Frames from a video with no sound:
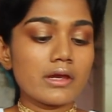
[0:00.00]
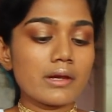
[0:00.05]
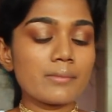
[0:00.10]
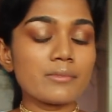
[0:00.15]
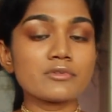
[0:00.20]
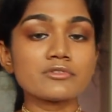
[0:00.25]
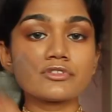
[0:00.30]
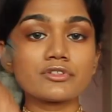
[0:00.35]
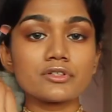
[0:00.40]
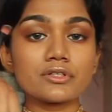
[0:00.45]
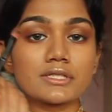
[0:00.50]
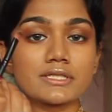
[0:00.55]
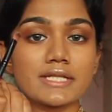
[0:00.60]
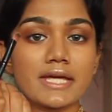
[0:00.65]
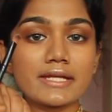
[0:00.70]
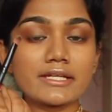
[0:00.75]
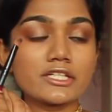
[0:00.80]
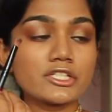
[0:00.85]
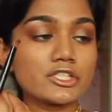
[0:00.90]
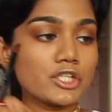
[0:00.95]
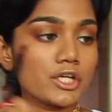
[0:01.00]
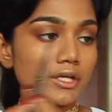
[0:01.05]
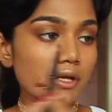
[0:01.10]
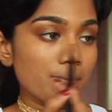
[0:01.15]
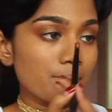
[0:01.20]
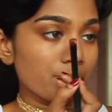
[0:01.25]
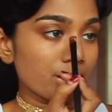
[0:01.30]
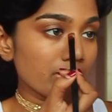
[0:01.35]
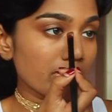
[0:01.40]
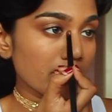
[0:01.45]
I'm also going to take this shade
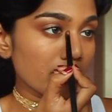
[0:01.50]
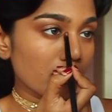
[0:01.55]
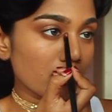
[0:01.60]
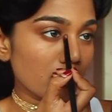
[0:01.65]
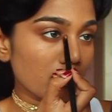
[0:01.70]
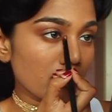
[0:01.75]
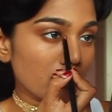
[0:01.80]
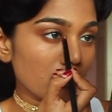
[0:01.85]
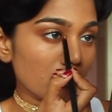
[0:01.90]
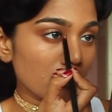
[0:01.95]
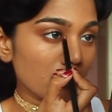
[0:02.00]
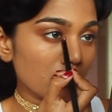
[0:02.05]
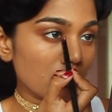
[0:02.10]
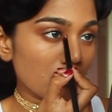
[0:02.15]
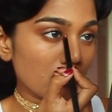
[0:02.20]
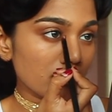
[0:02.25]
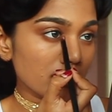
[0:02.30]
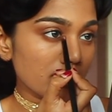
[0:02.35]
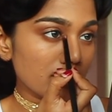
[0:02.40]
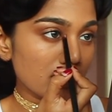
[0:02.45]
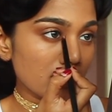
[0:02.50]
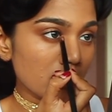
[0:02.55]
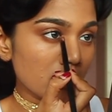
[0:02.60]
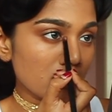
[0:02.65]
and put it along the